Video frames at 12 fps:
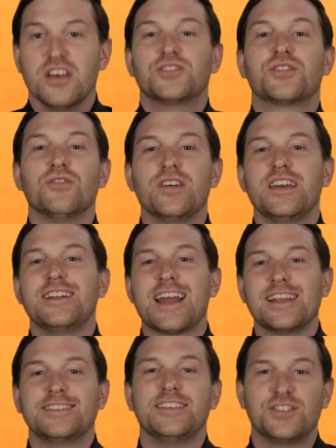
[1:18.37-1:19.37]
So in
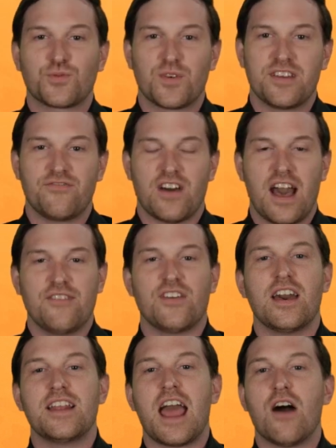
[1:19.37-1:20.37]
nineteen twenty-five,
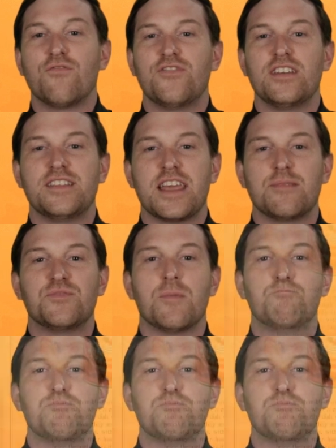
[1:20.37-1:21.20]
an outfit named the